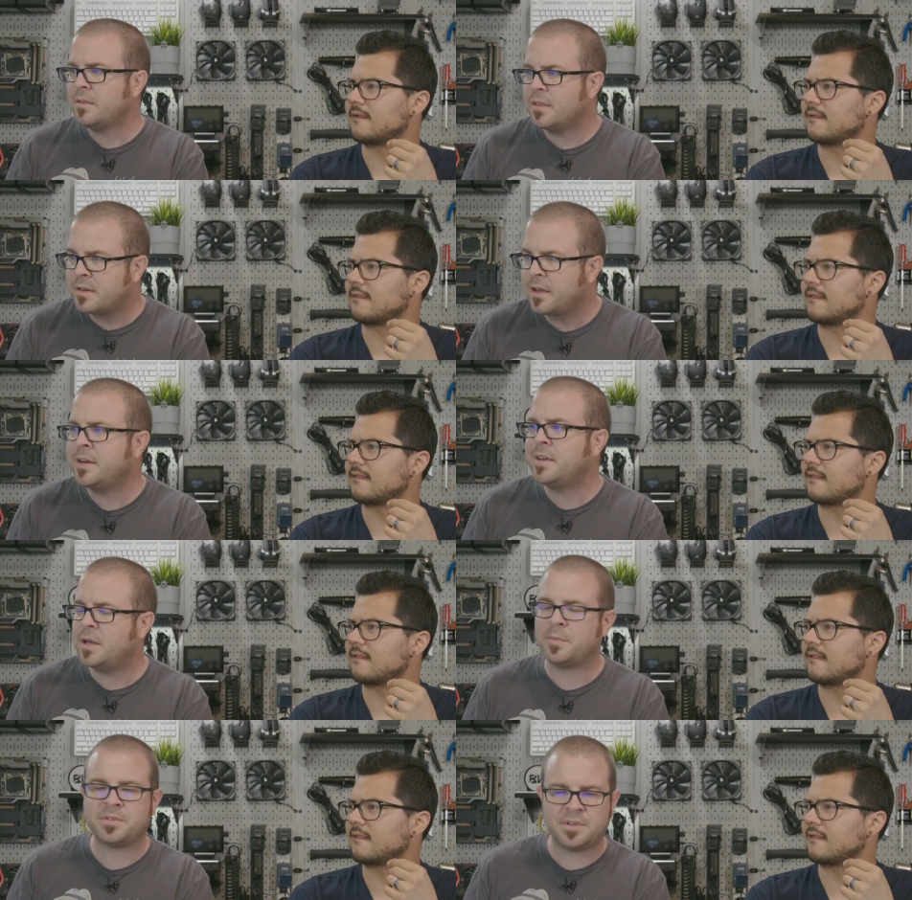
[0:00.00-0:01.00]
Speaker 1: than
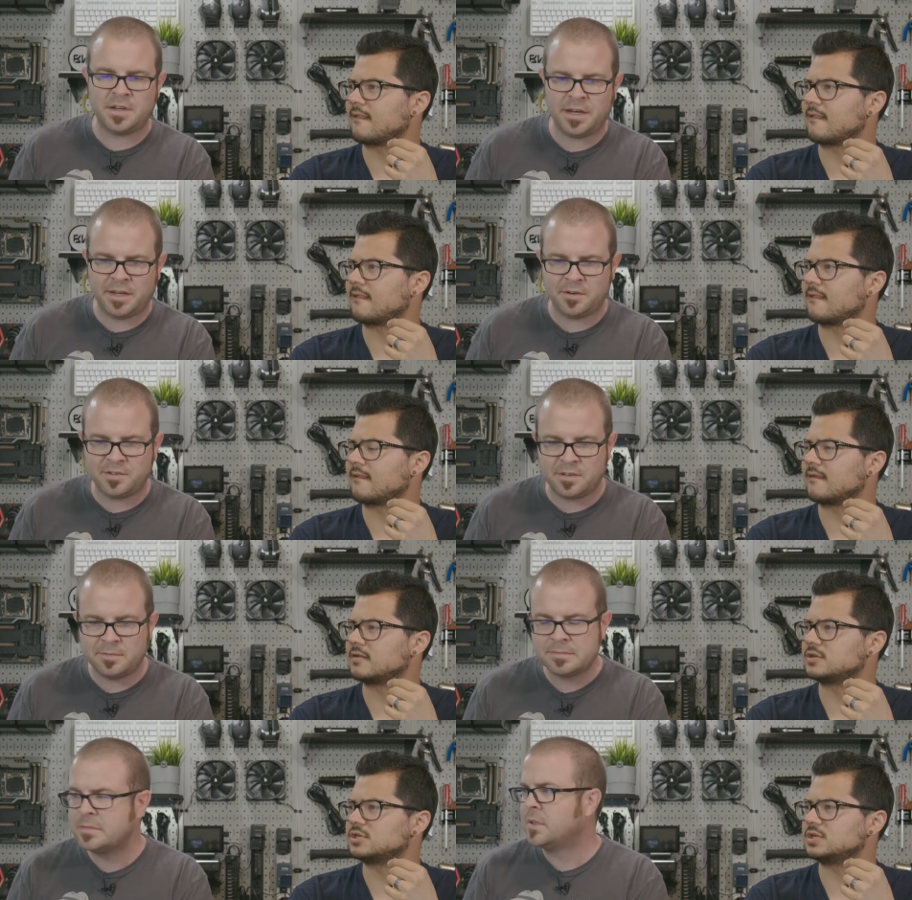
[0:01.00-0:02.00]
98% accuracy.
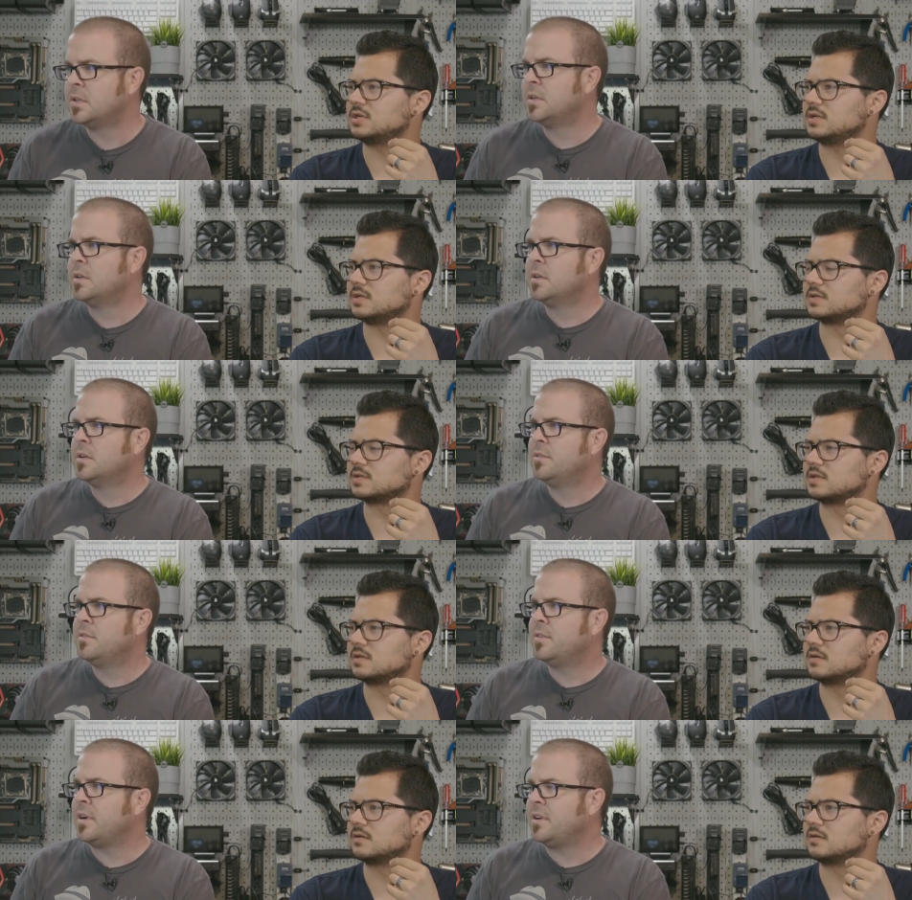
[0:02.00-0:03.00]
Jeez.
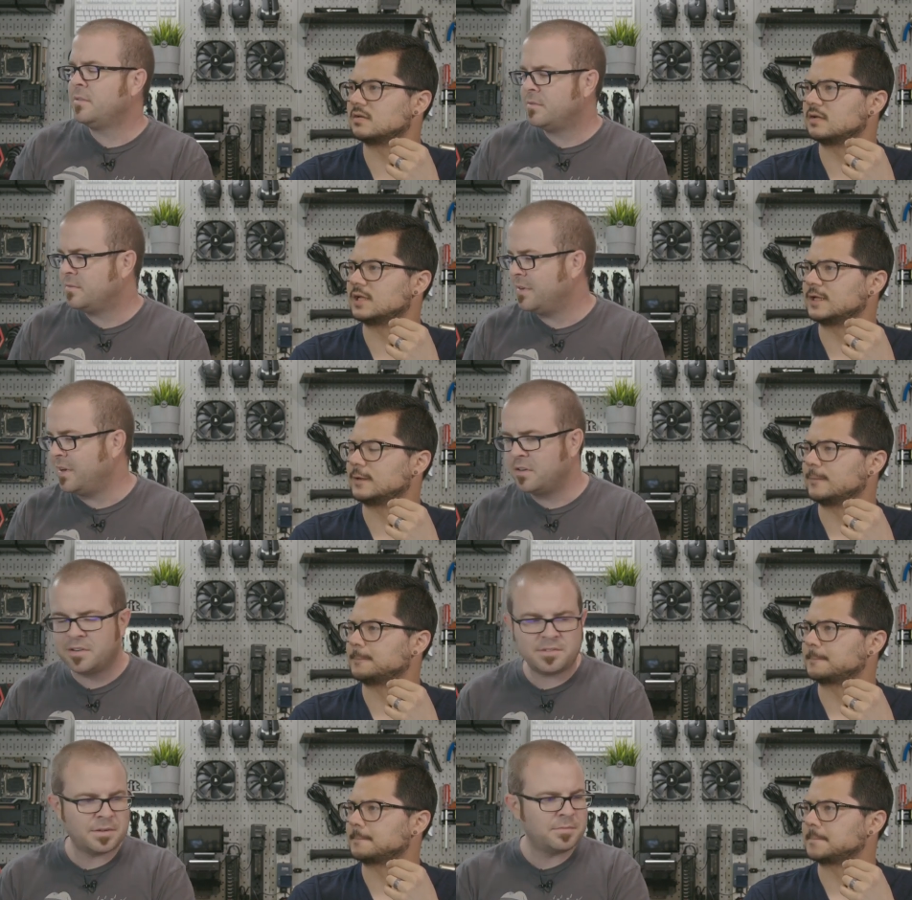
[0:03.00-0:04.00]
Very, very
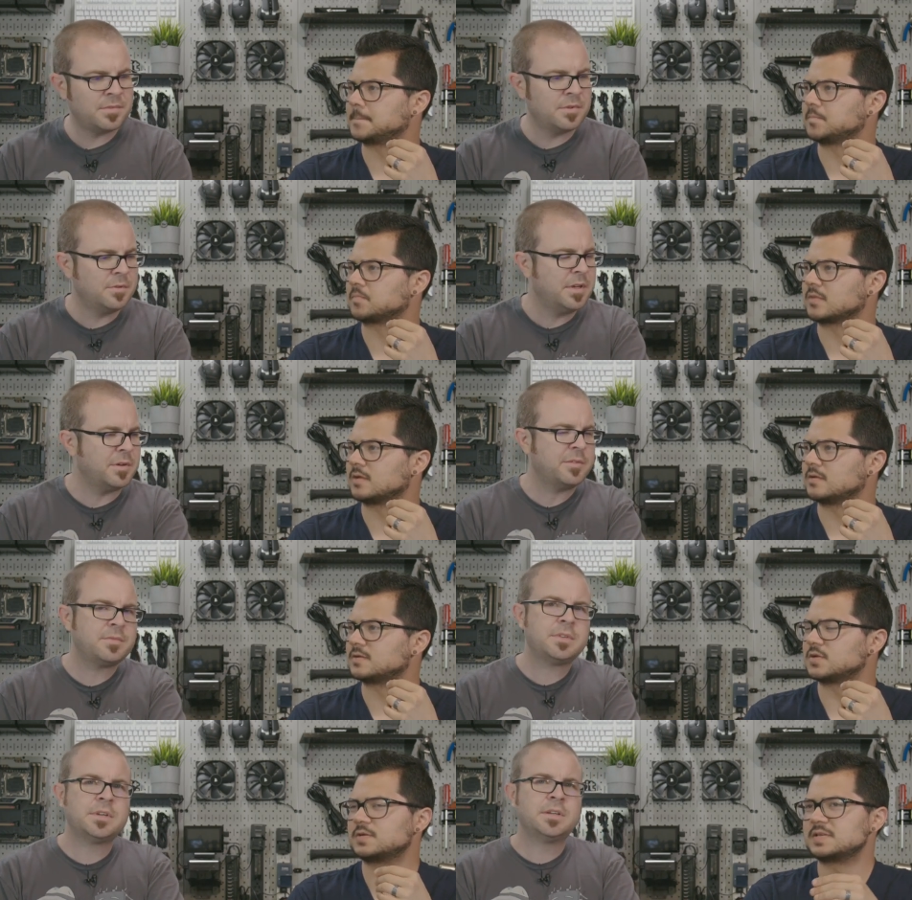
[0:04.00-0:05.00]
interesting. So anyway.
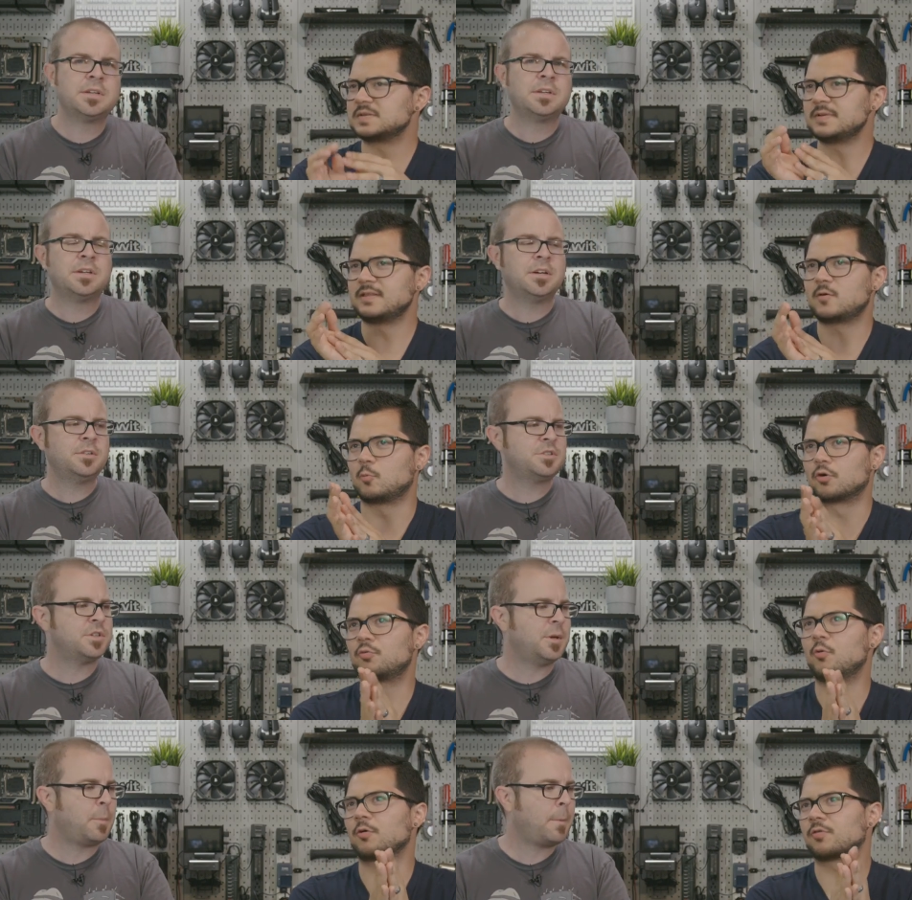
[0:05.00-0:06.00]
So does this mean like
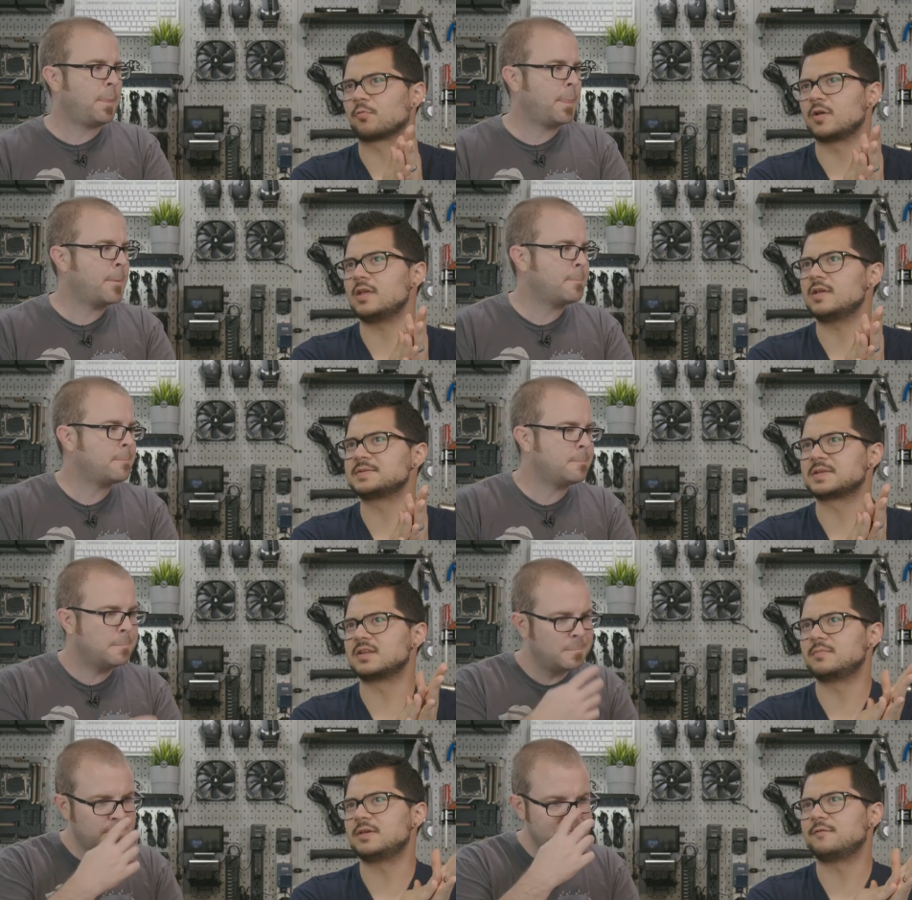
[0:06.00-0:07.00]
World War
Speaker 2: III is
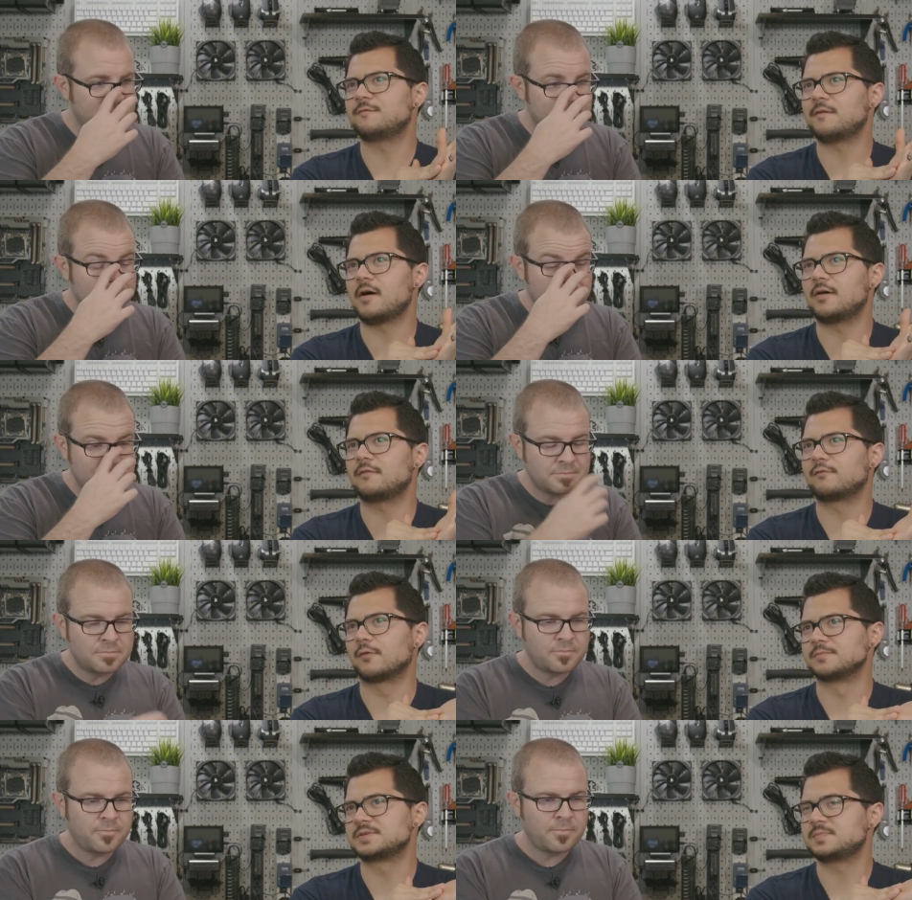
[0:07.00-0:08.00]
going to be fought
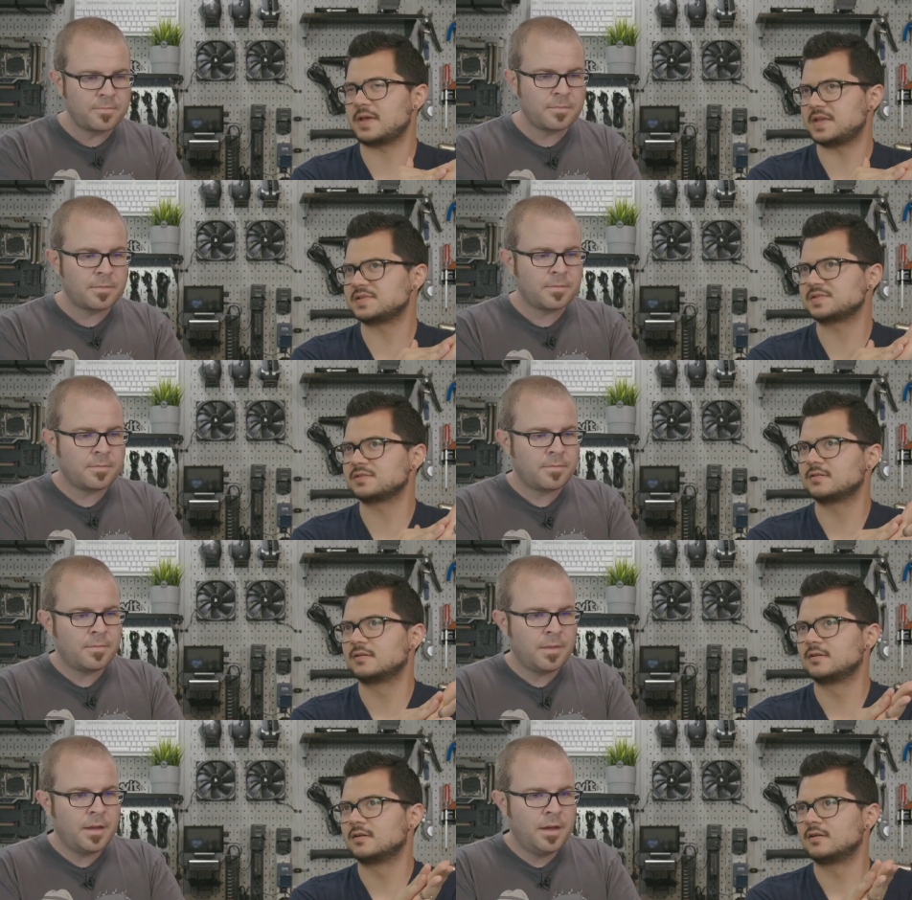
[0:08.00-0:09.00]
from space?
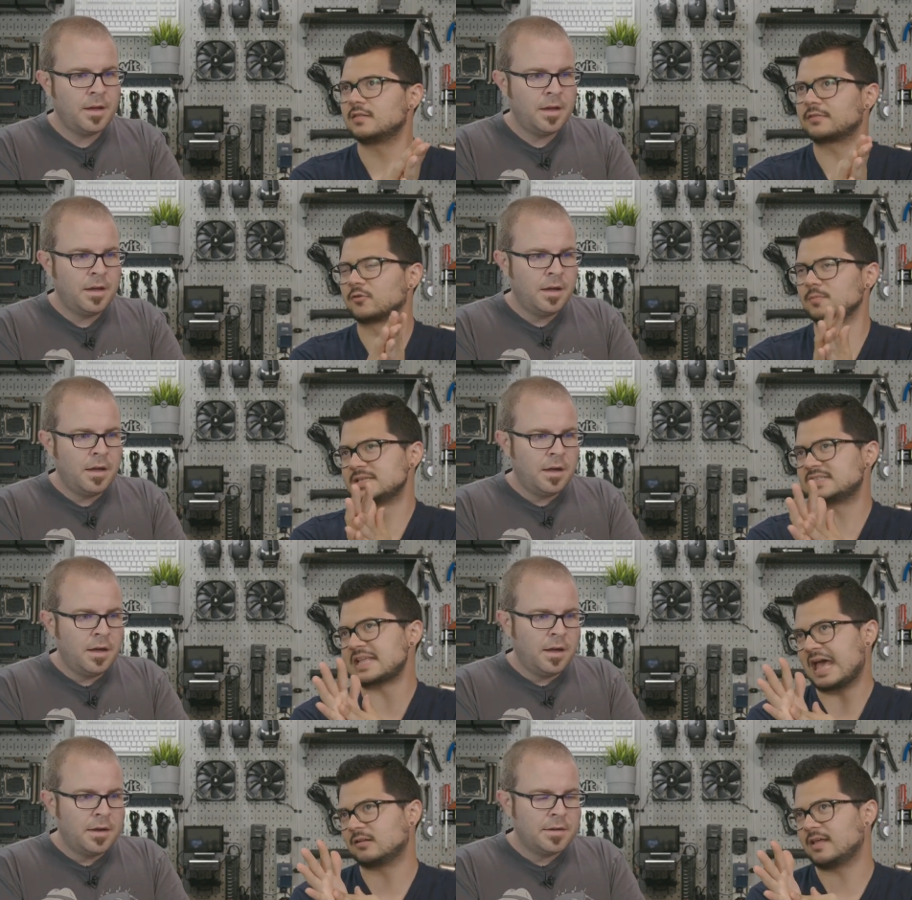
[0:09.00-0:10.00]
Like there will be
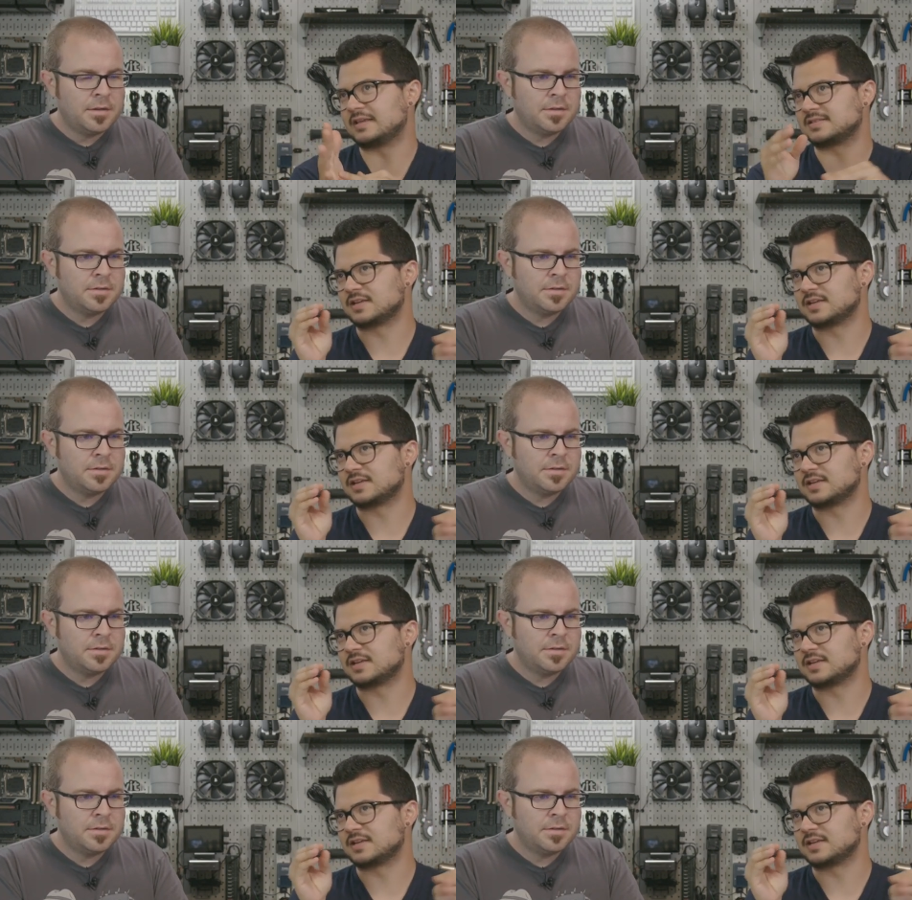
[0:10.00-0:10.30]
satellites